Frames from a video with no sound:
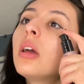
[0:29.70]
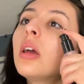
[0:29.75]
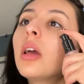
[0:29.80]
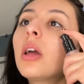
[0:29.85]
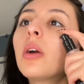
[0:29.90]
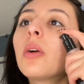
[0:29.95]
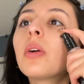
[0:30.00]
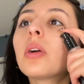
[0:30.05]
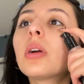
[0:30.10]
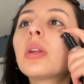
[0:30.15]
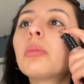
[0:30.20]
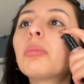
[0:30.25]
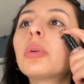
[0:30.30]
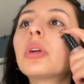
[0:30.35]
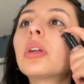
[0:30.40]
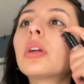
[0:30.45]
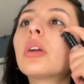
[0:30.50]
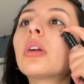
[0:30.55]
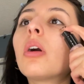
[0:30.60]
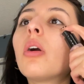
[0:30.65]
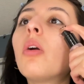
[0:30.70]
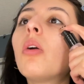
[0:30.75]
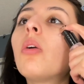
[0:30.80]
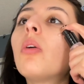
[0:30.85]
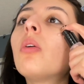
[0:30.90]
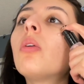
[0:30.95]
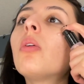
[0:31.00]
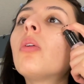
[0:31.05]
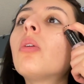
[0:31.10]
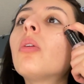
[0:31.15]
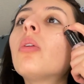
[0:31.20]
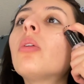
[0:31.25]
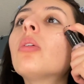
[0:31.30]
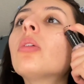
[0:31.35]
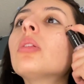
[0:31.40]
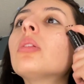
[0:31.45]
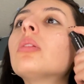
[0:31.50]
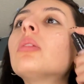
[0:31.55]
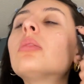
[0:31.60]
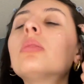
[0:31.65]
I'm gonna put her all
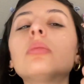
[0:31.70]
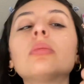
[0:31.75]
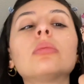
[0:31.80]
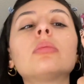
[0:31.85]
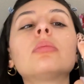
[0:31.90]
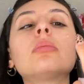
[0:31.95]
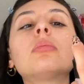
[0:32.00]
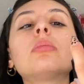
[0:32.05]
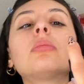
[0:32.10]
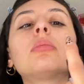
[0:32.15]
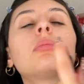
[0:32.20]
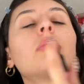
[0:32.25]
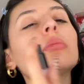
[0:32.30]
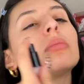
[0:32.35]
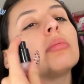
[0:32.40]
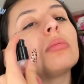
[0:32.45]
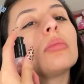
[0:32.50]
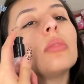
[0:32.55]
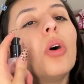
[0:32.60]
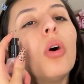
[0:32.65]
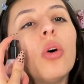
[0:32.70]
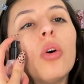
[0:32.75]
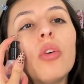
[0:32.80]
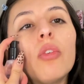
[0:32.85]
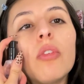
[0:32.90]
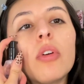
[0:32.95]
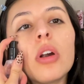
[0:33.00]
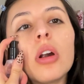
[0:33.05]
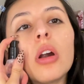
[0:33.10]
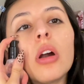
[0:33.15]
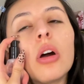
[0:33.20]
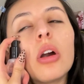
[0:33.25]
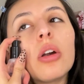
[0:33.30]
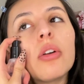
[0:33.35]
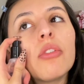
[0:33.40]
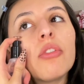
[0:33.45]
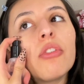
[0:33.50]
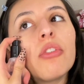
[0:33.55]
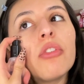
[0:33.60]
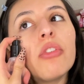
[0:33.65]
over our
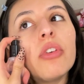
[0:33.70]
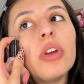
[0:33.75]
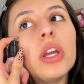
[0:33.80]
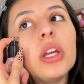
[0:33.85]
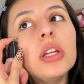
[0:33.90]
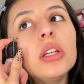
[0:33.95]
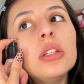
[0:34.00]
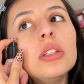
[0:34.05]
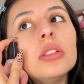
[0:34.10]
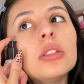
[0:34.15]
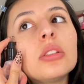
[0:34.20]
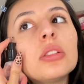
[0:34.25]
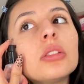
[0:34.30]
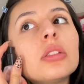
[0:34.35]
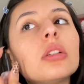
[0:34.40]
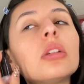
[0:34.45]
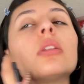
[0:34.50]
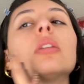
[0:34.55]
face.